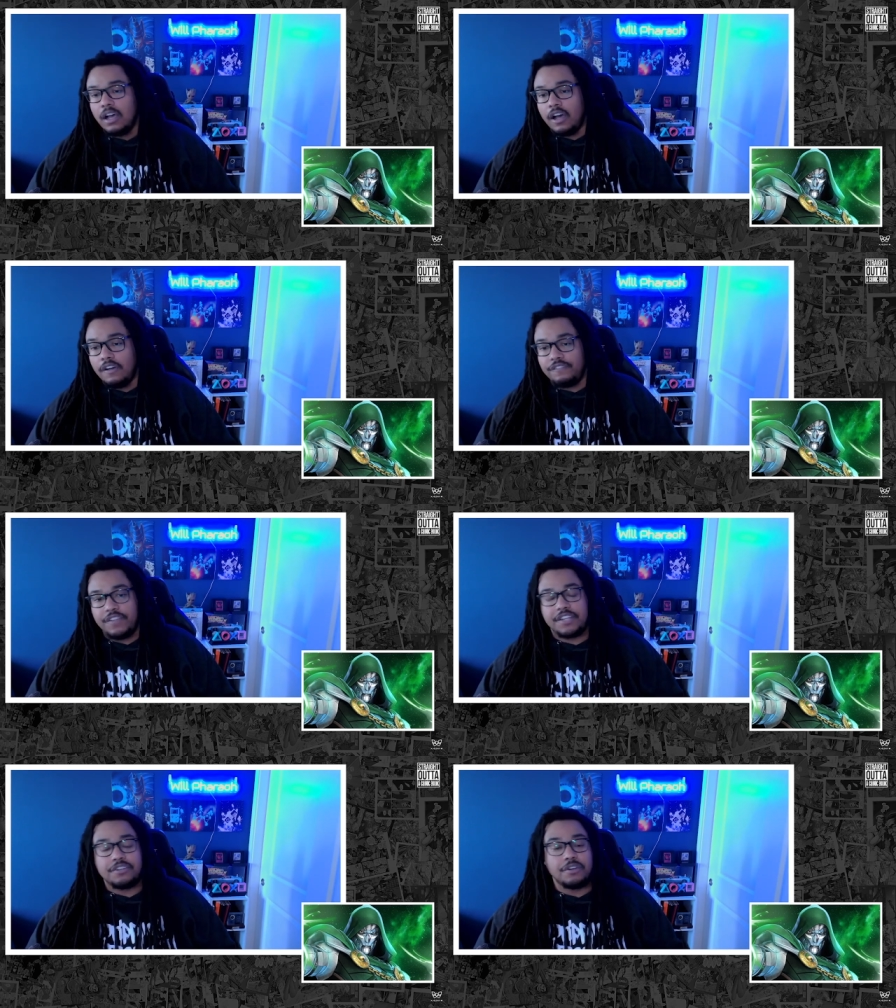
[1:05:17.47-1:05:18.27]

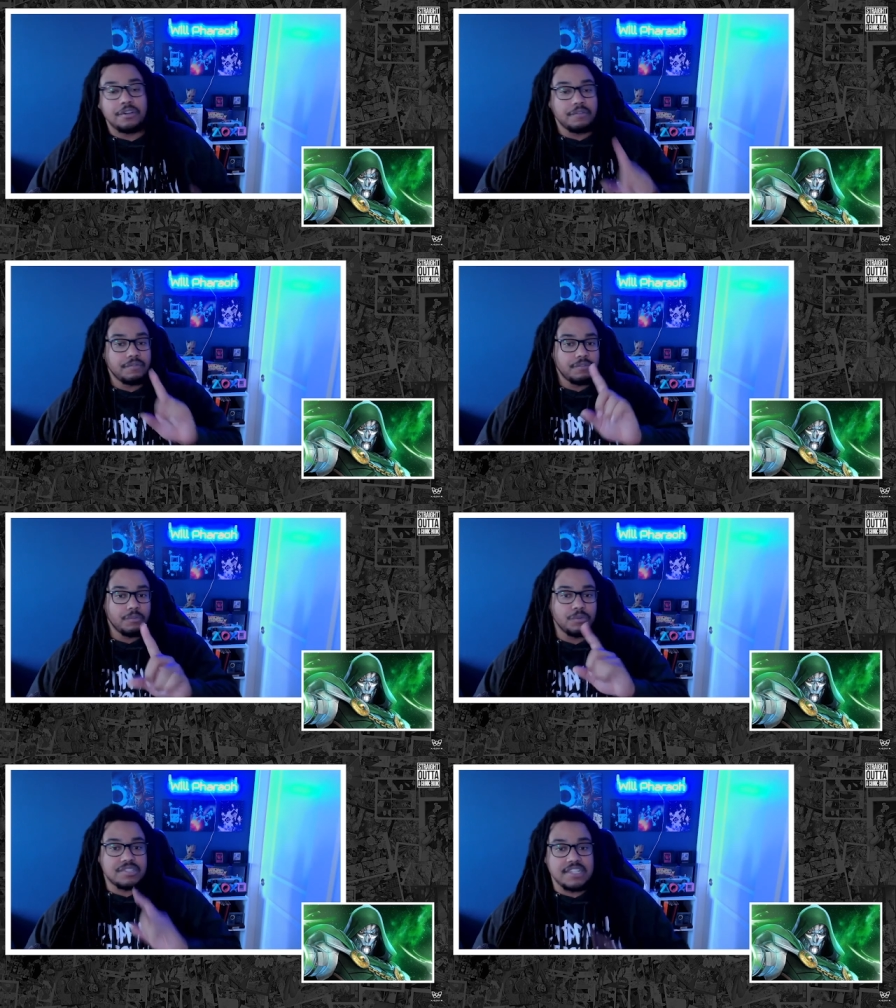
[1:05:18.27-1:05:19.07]
Victor
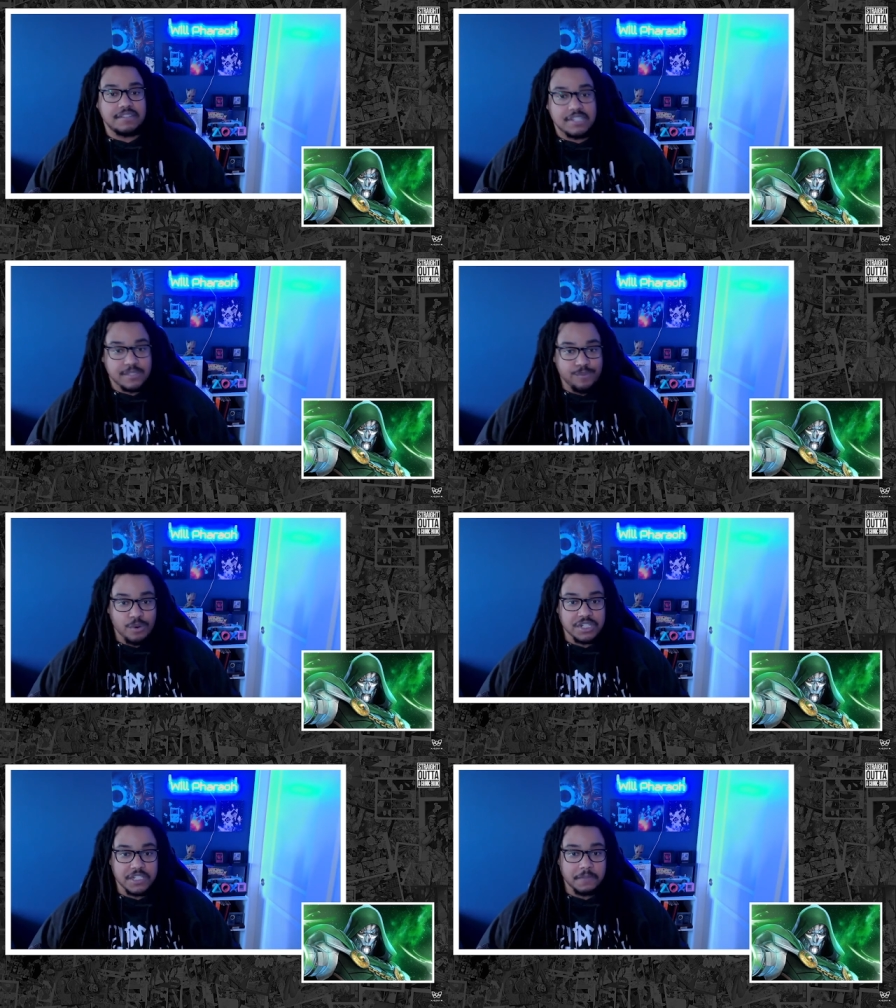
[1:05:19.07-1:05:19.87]
receives his
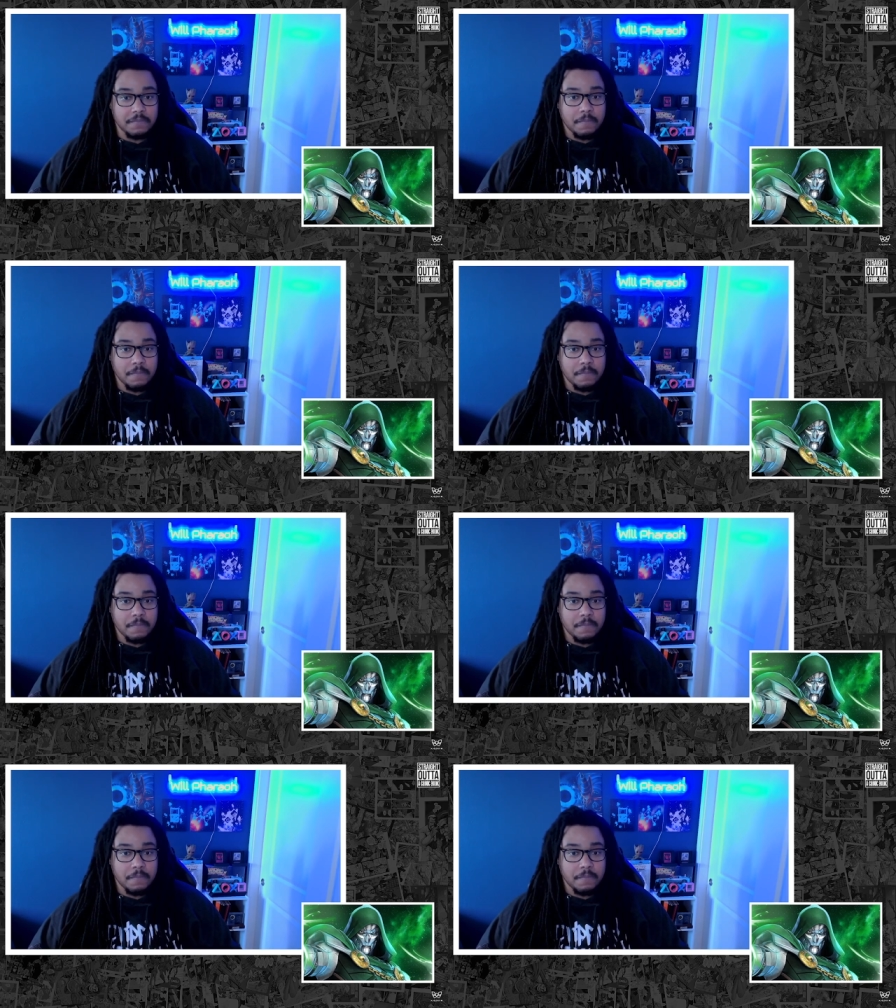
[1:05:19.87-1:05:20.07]
fortune.